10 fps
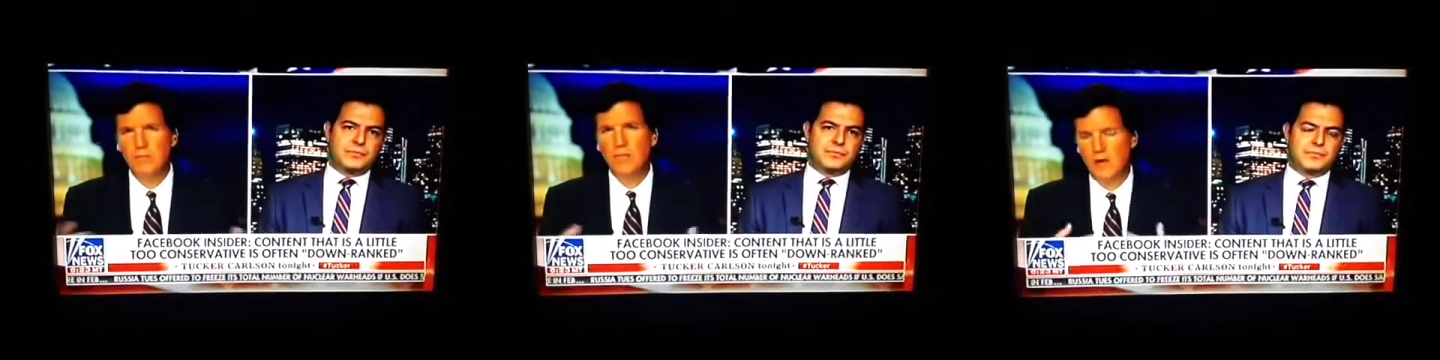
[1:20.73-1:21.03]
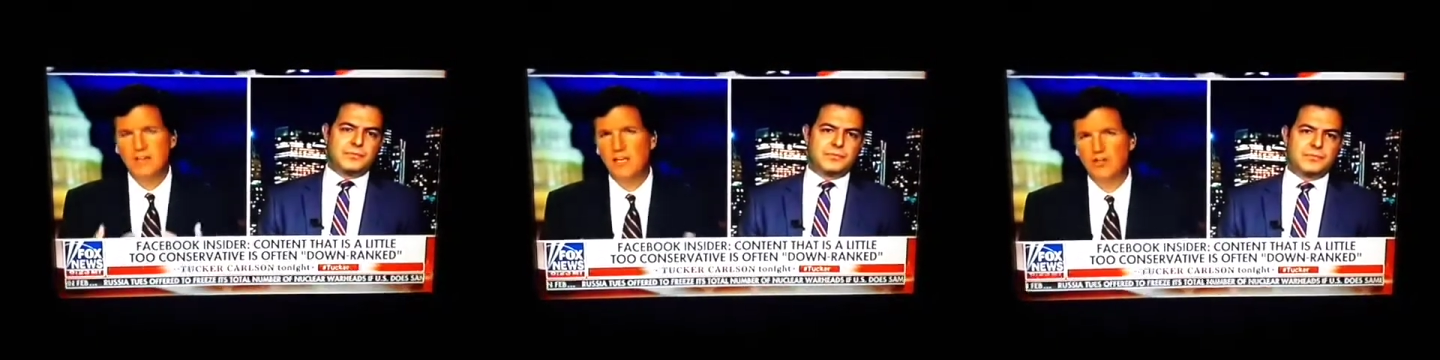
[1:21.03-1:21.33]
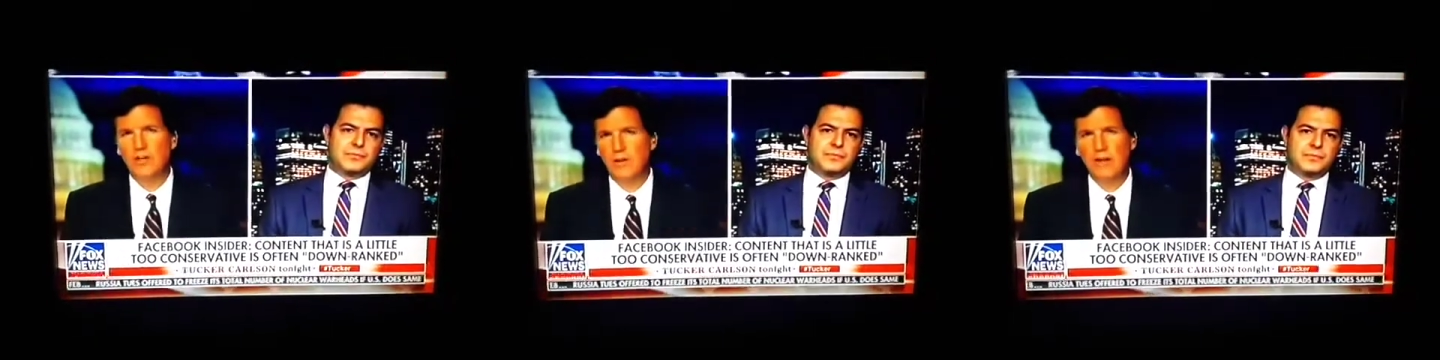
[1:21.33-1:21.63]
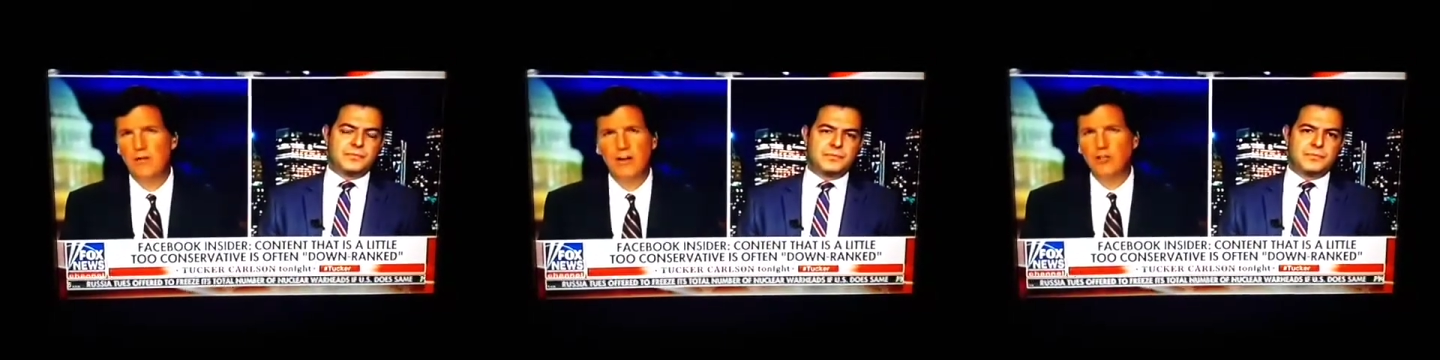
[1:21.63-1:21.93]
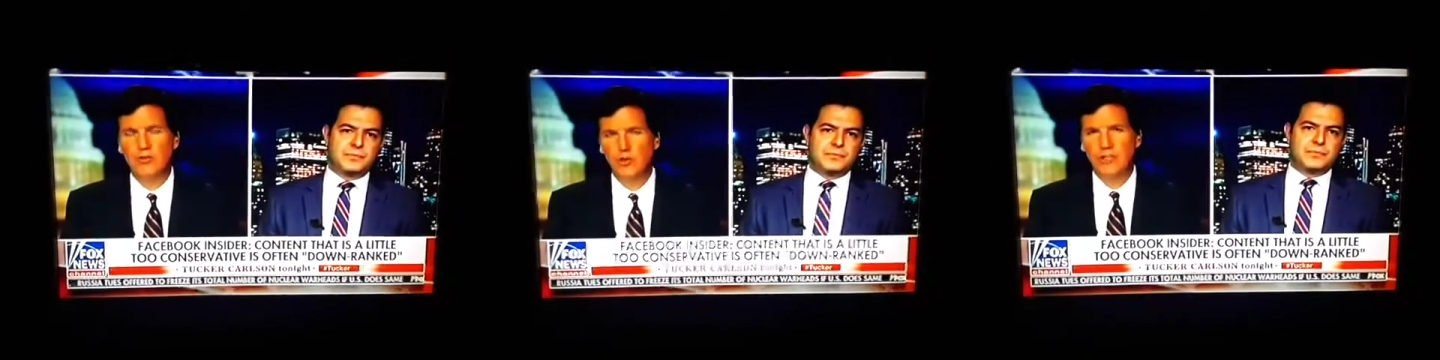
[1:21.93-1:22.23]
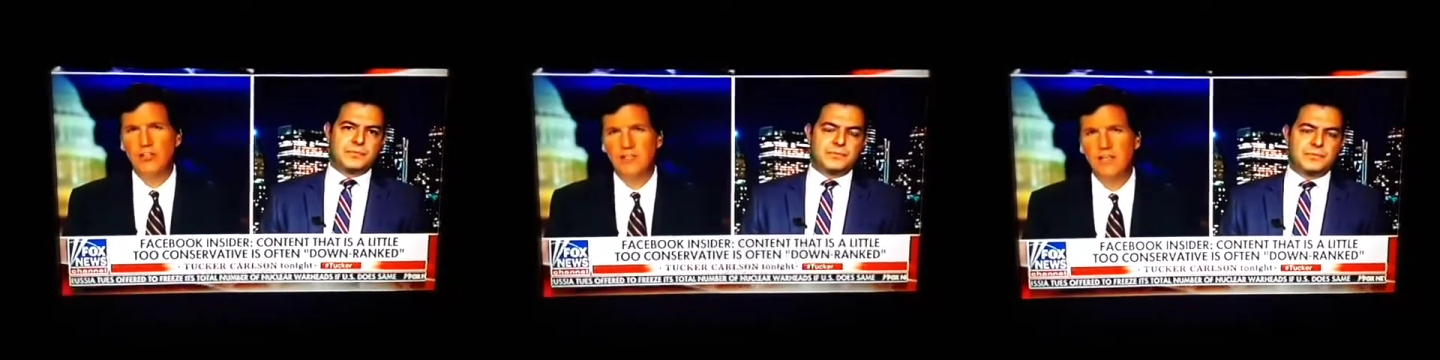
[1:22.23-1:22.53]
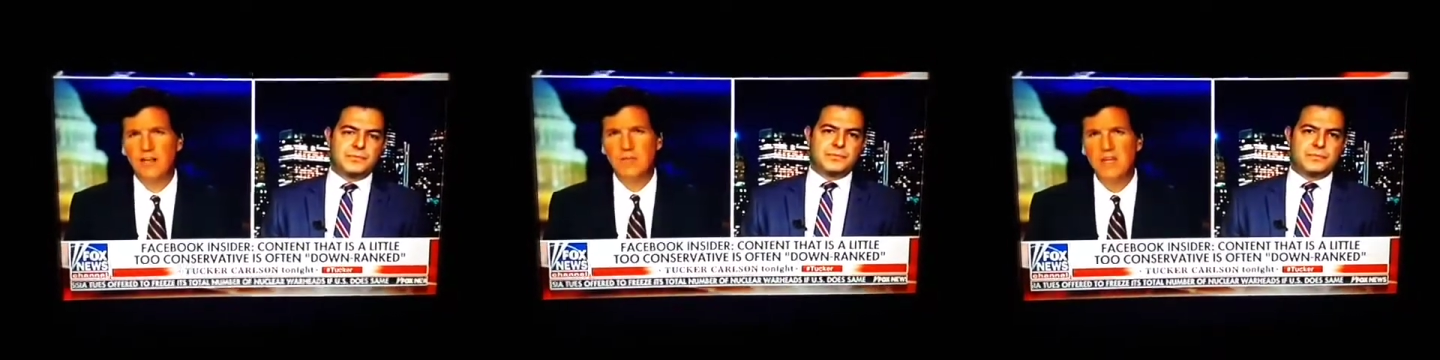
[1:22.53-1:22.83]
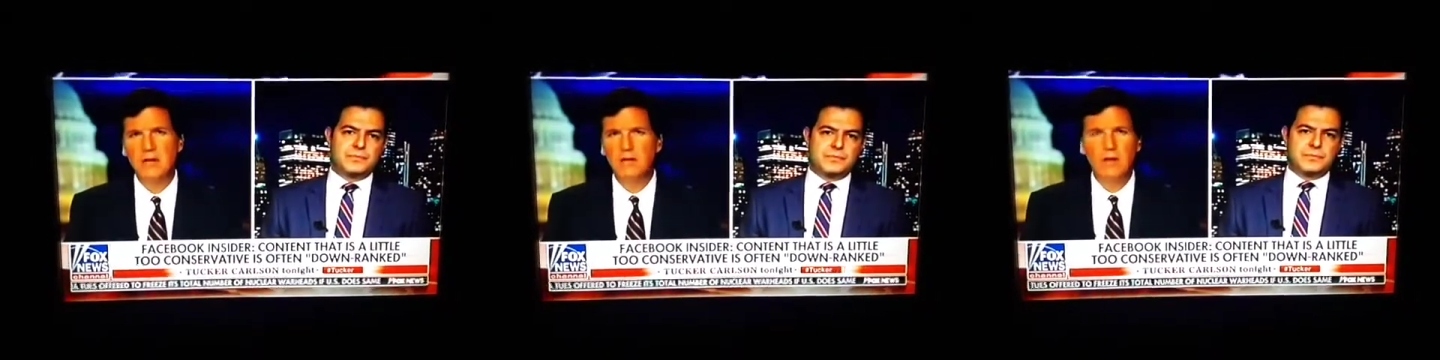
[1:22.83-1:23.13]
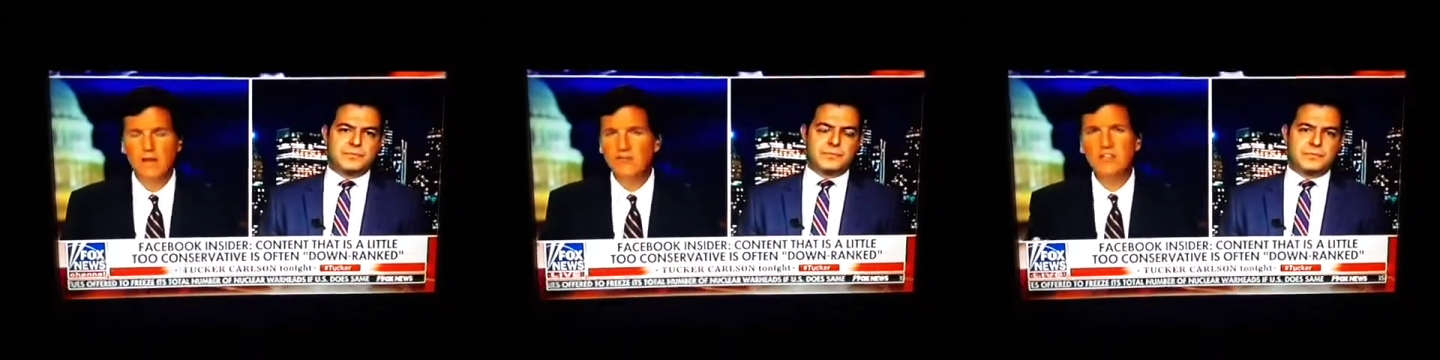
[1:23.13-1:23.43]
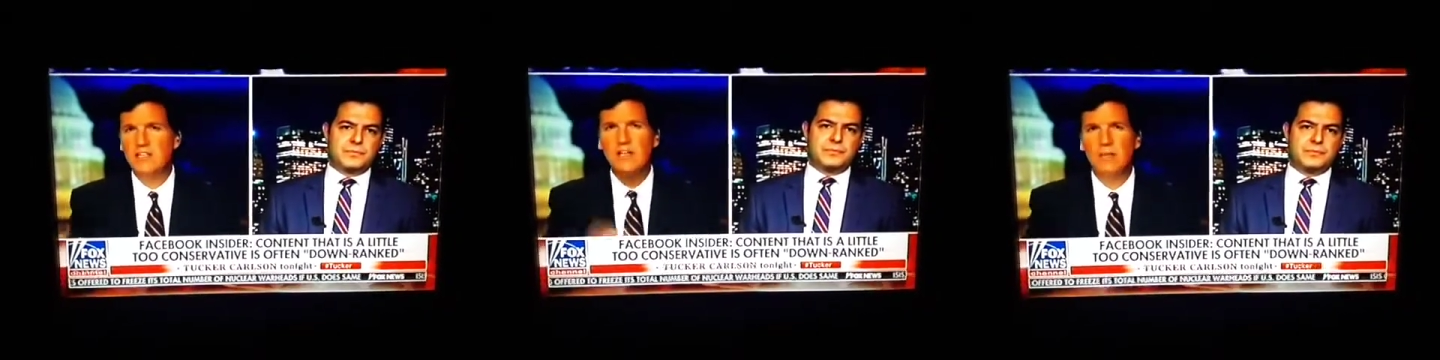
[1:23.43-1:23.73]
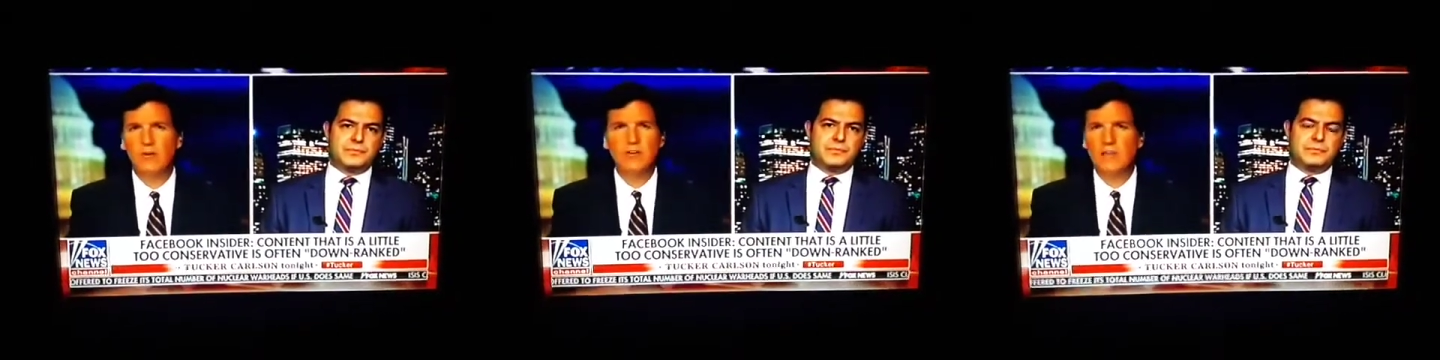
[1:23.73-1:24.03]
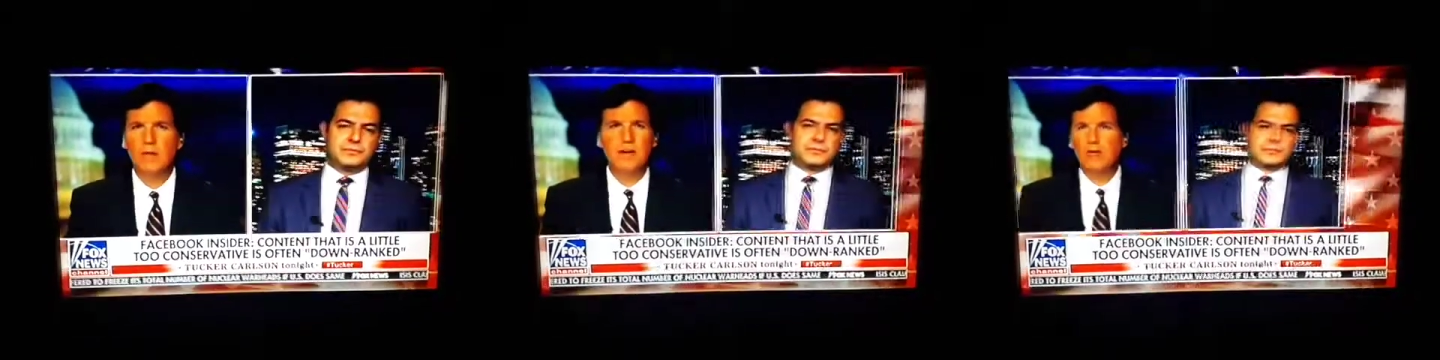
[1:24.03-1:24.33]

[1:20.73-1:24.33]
Speaker 1: essentially immigration restrictionists like me love to see immigrants come here